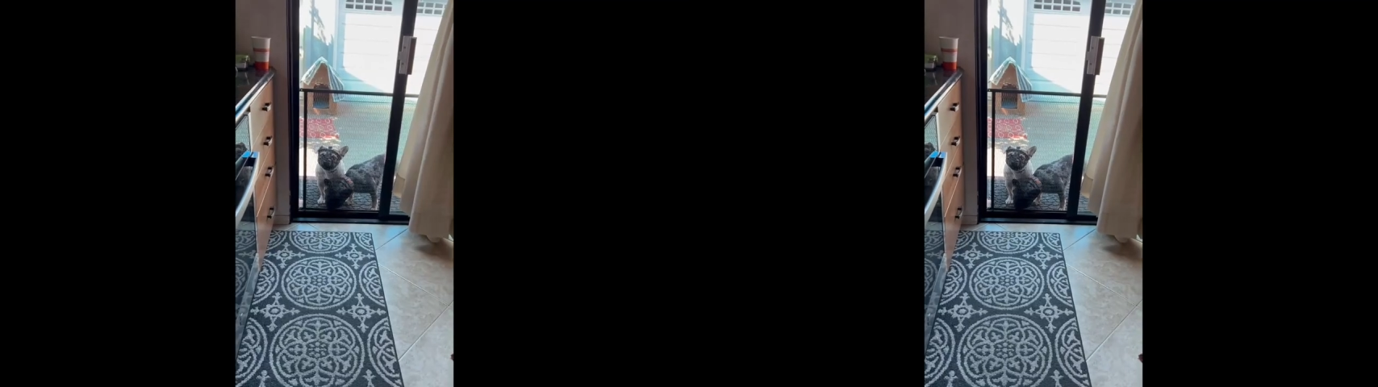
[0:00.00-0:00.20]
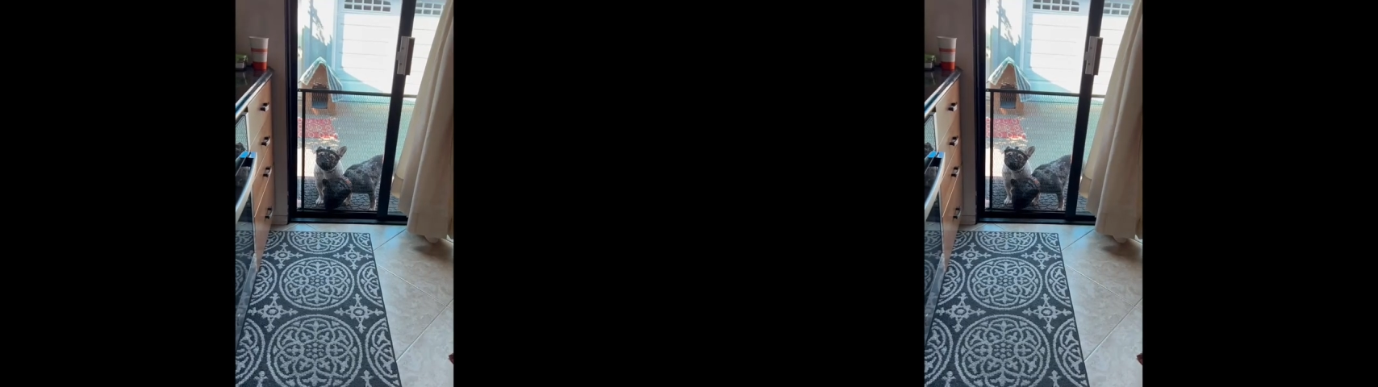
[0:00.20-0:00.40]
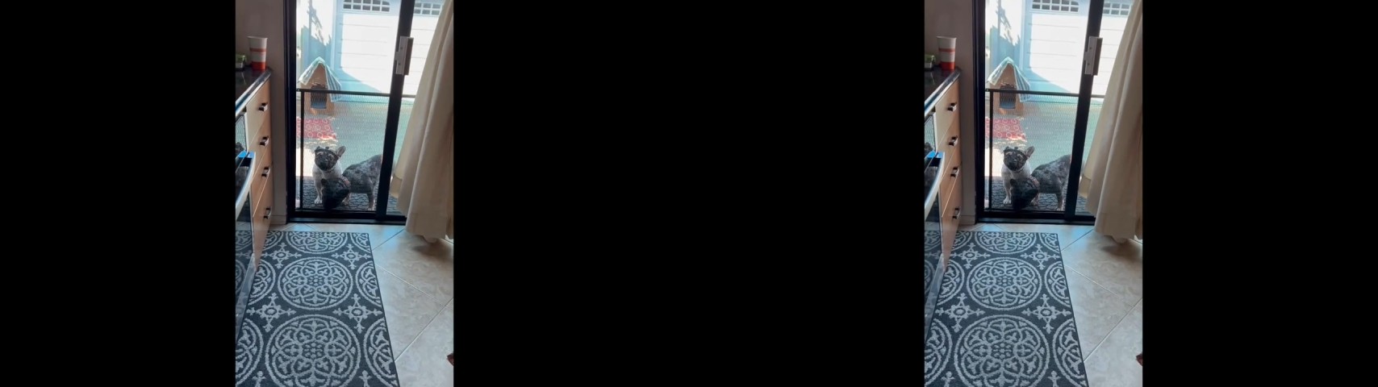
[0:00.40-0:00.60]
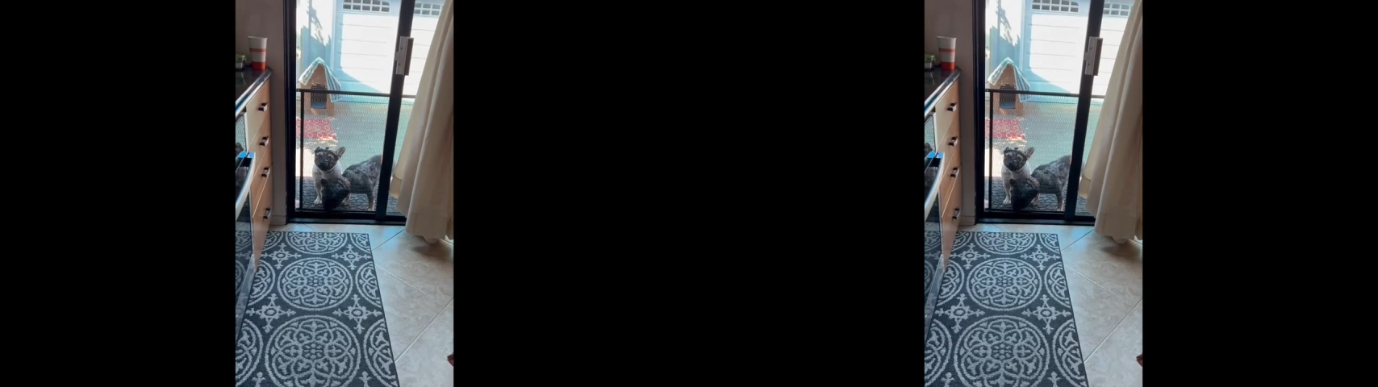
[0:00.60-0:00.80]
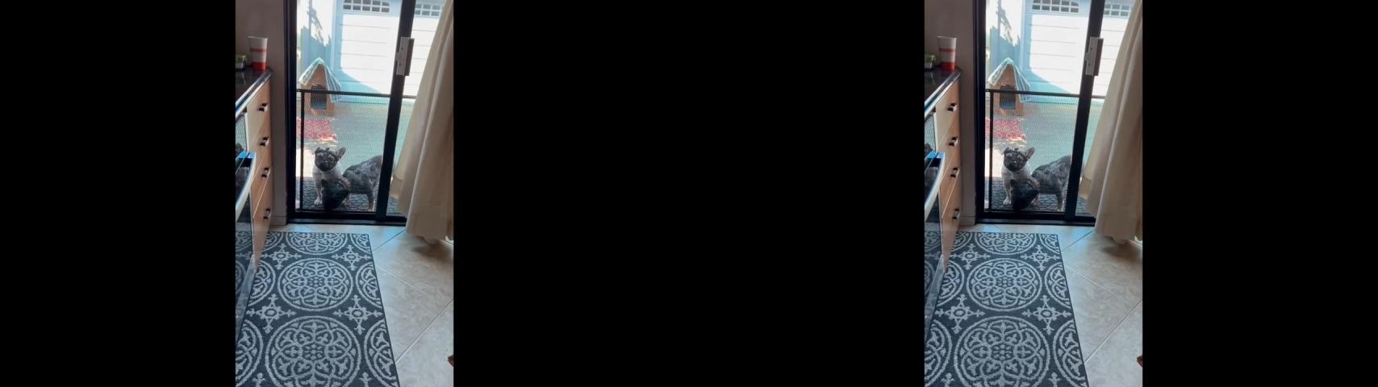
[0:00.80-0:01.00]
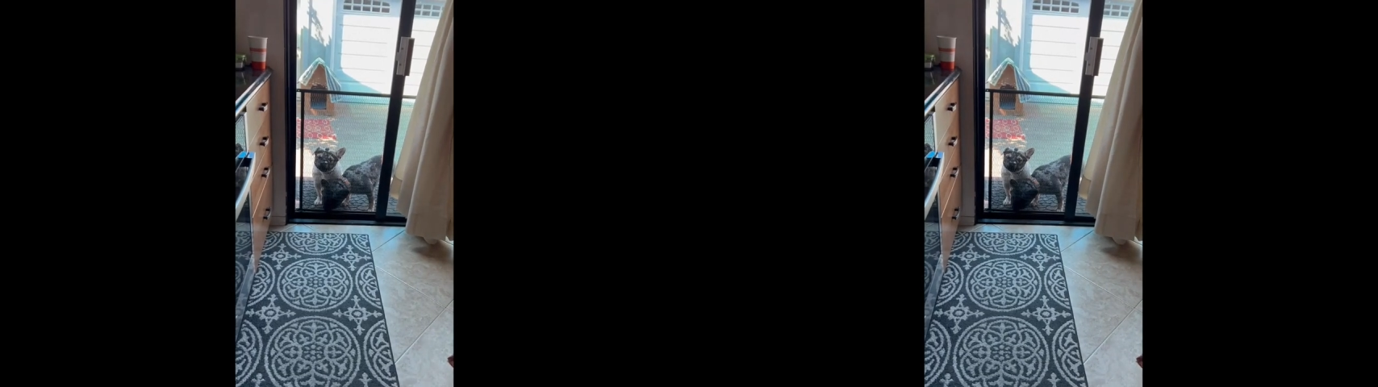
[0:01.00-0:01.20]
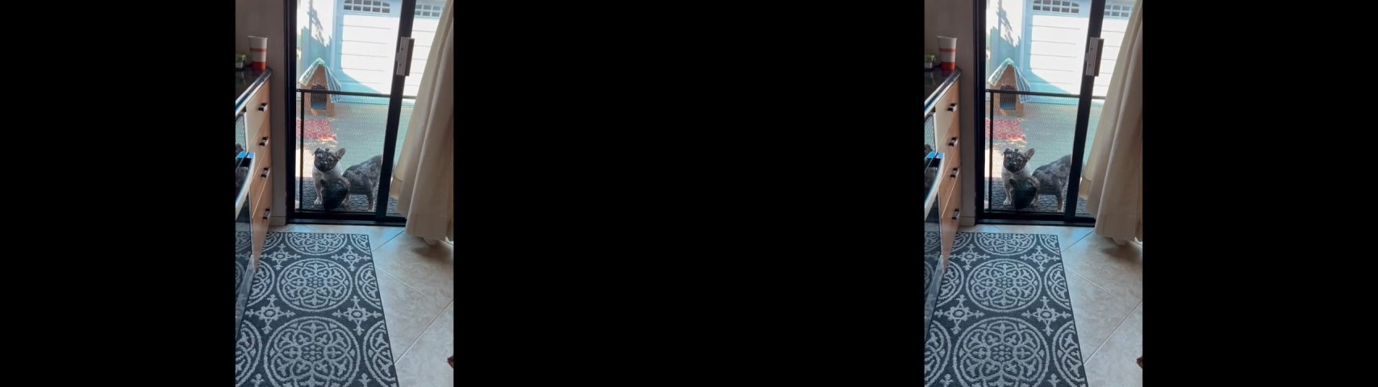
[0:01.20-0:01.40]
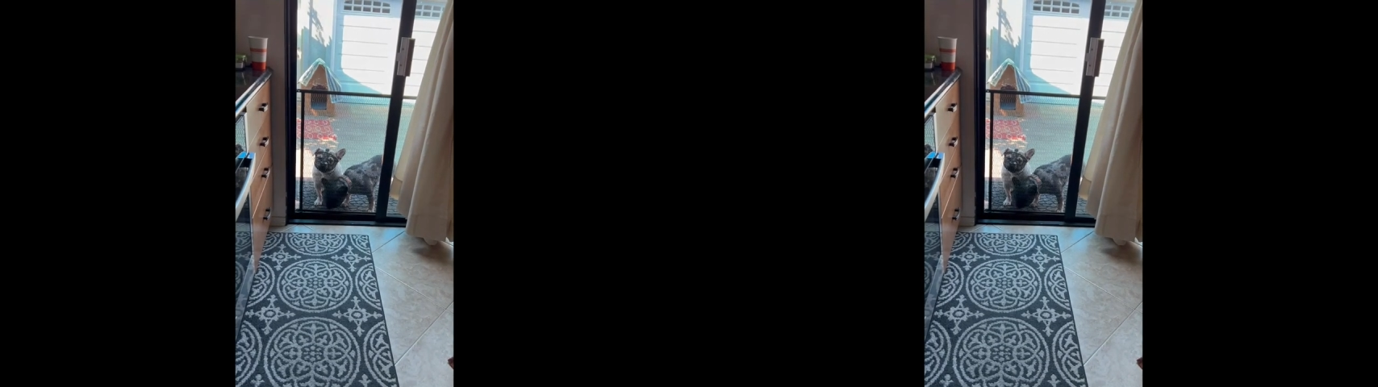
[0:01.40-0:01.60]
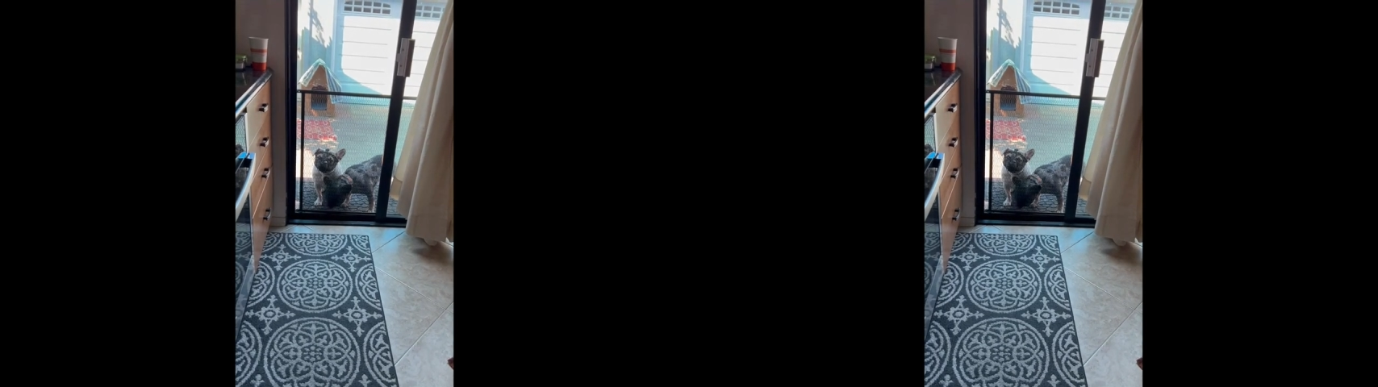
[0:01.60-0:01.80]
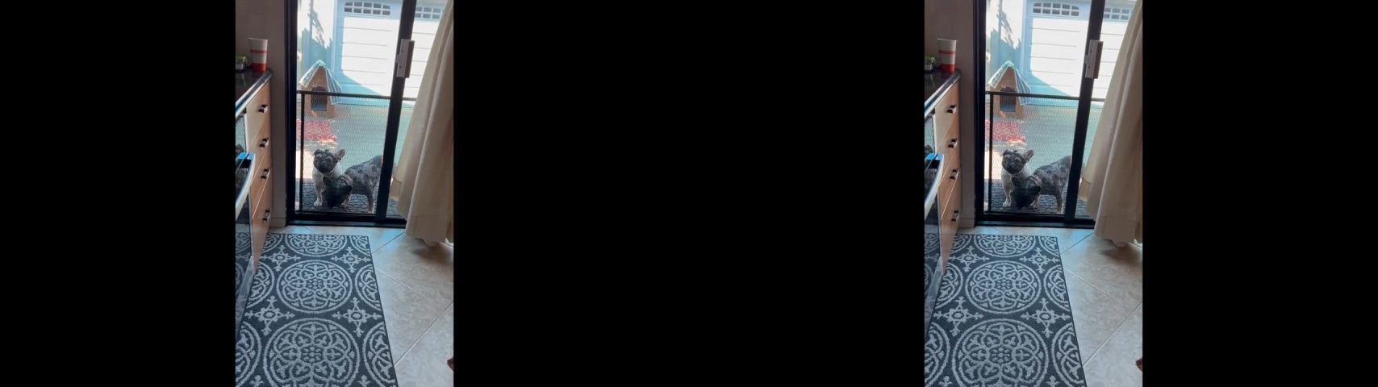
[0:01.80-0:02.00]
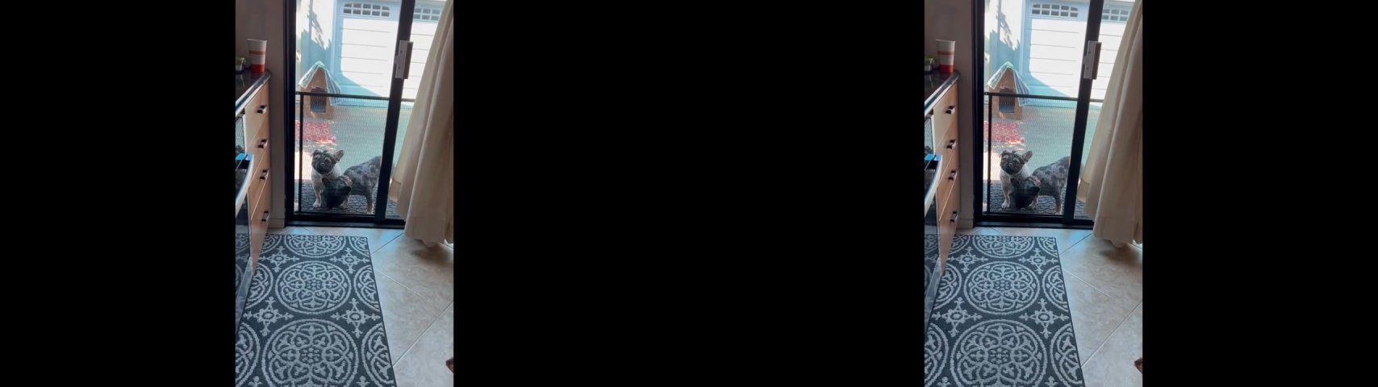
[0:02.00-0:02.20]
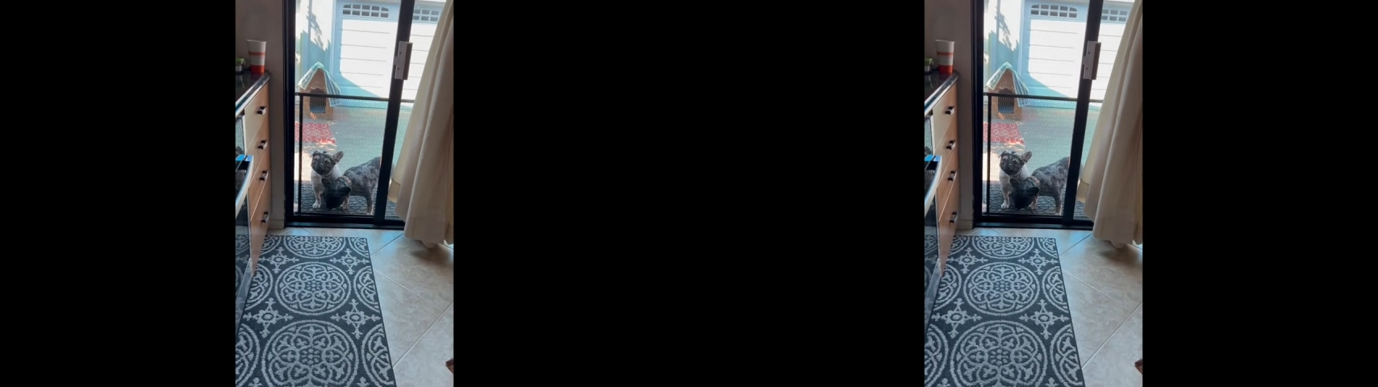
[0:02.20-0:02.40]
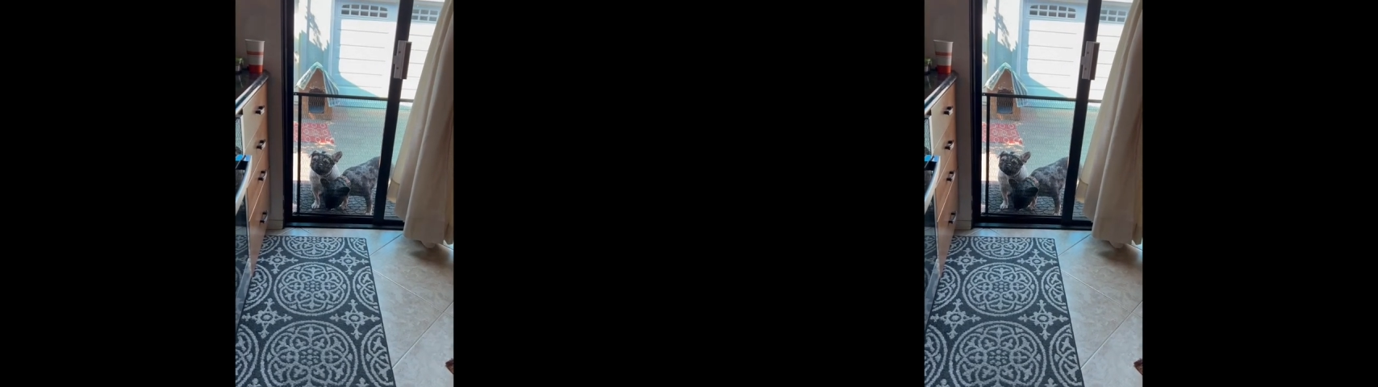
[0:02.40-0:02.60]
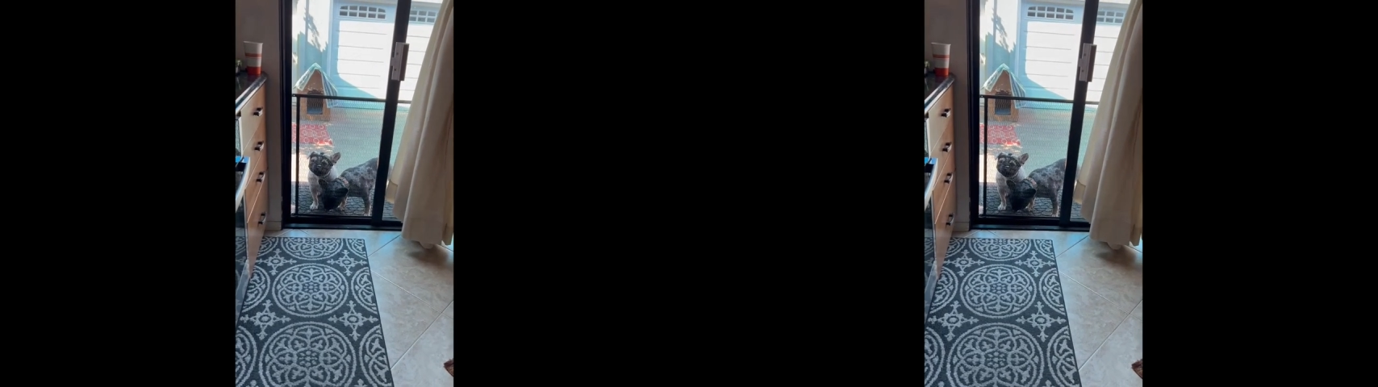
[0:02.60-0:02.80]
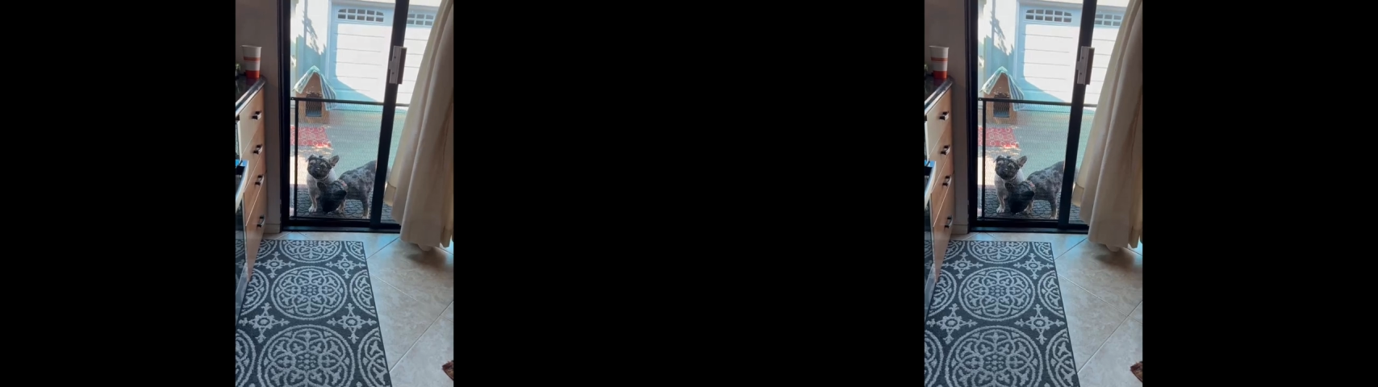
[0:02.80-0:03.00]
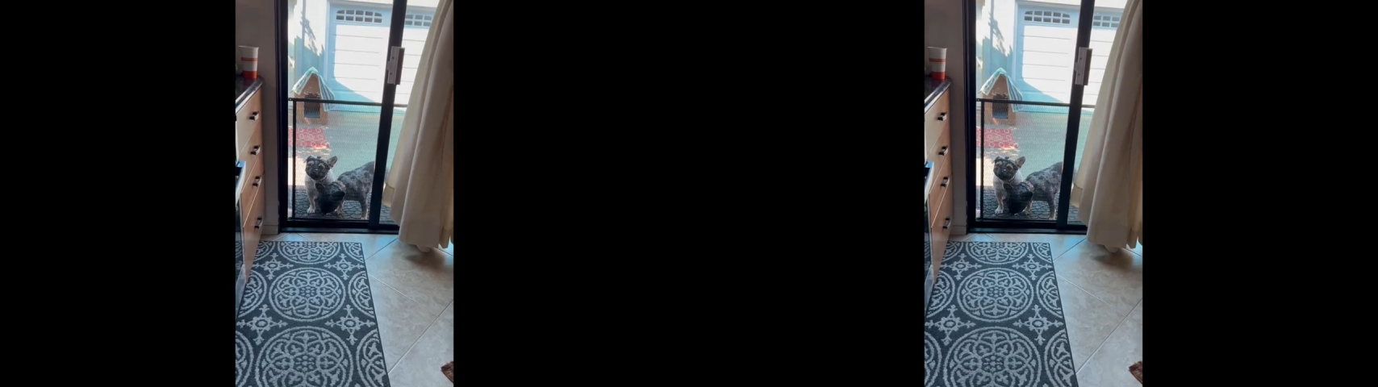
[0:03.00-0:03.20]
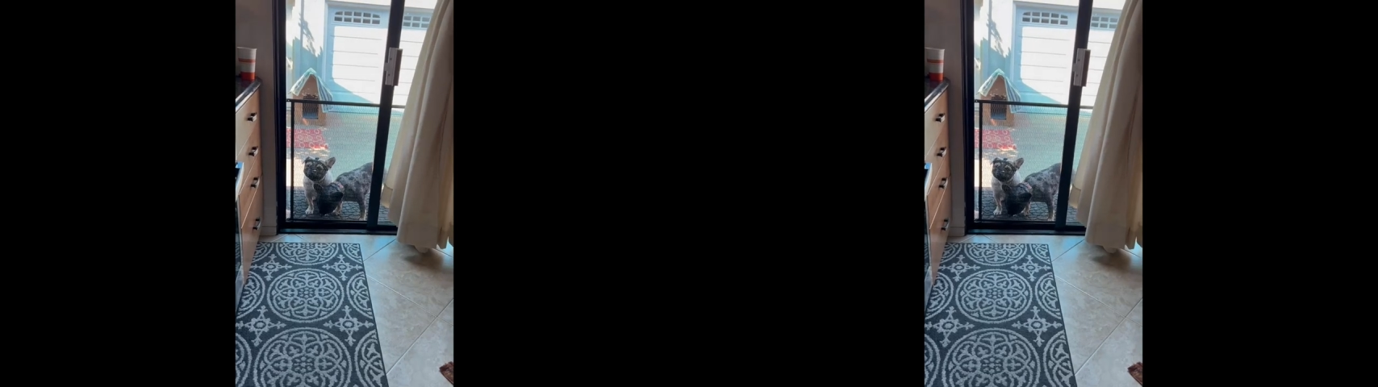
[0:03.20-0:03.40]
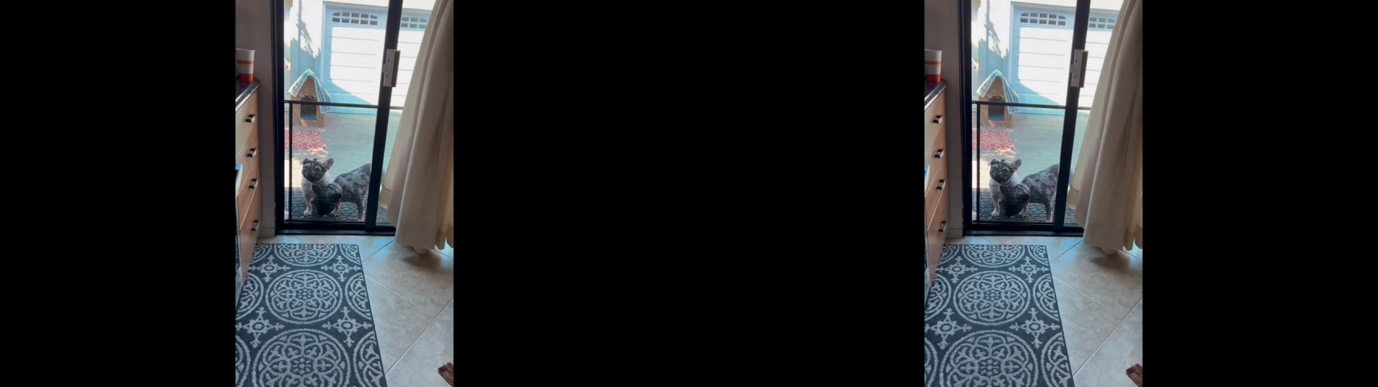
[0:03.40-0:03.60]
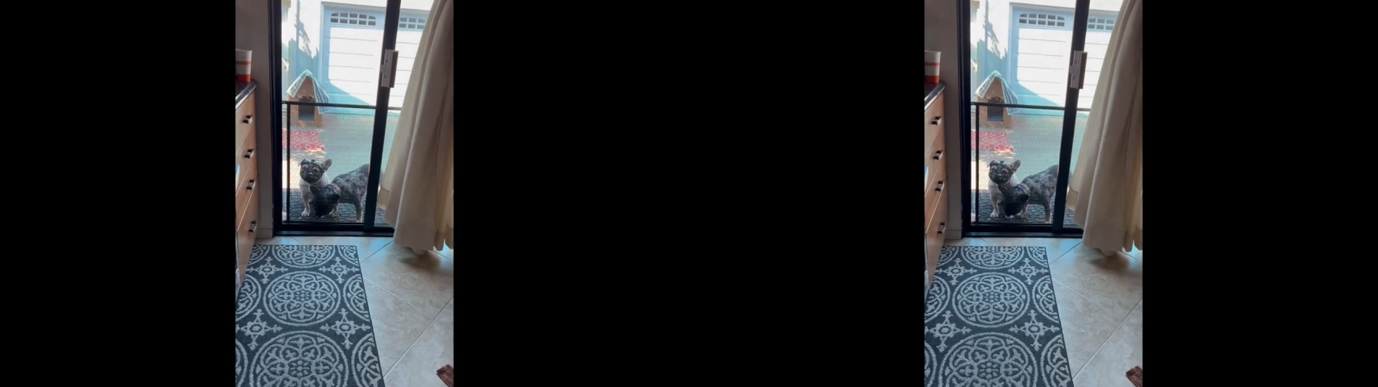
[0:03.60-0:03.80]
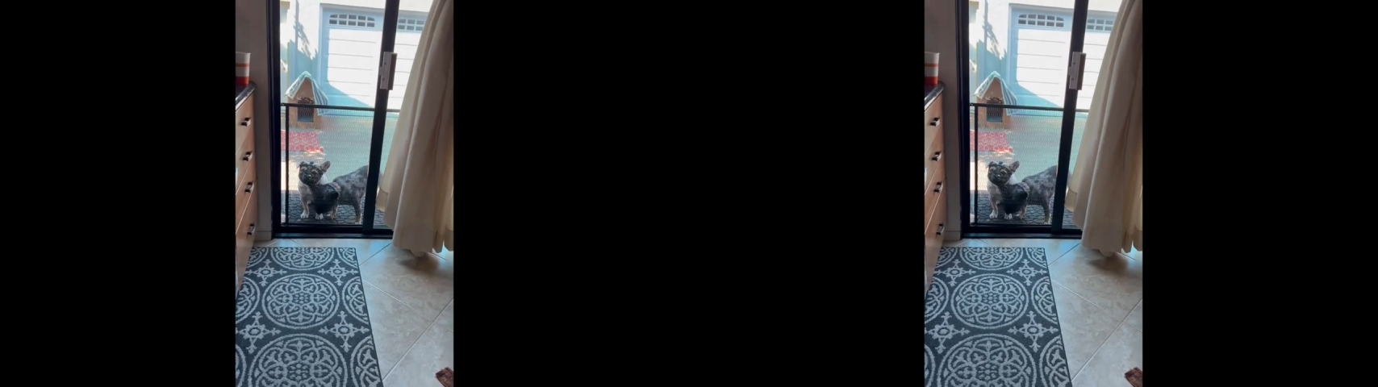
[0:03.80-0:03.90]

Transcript: (no speaker visible)